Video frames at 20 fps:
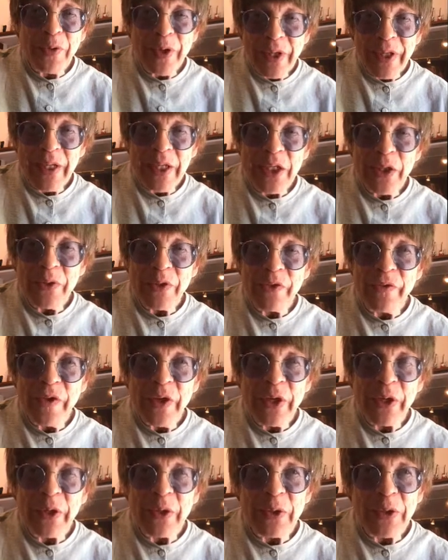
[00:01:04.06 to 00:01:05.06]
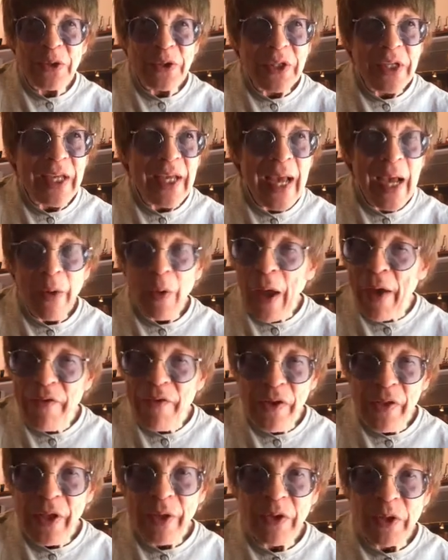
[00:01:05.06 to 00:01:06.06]
really into his vehicles. He ha-
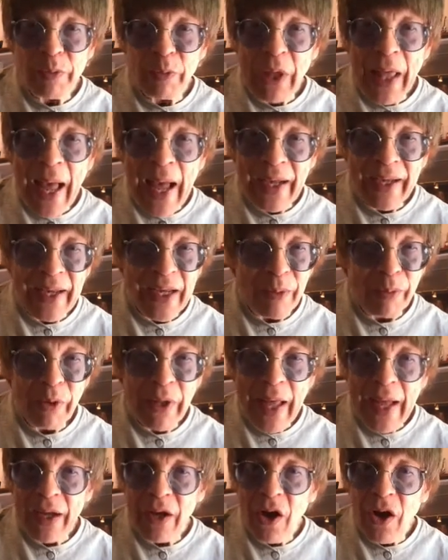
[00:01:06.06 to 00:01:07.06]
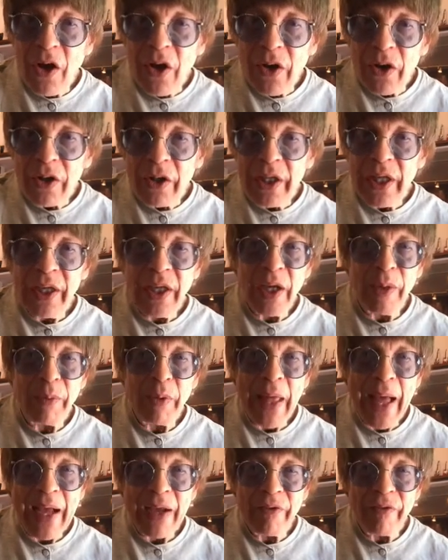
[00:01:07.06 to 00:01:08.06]
everything was black. He had a black Harley, a
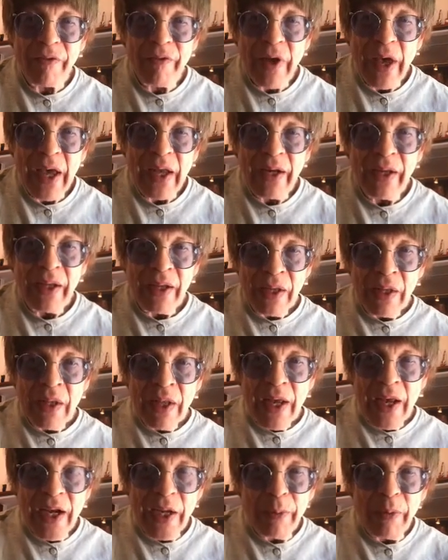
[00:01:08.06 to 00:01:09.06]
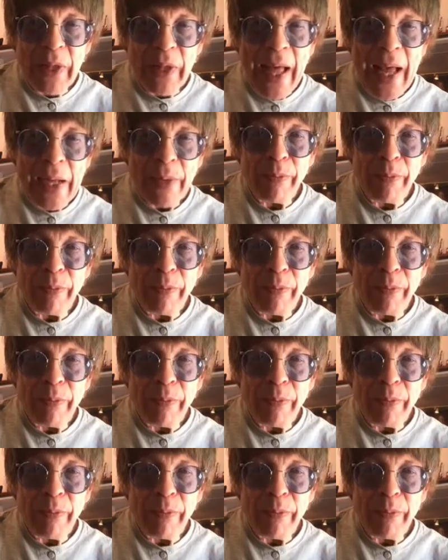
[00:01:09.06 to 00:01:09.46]
black Vette, and a black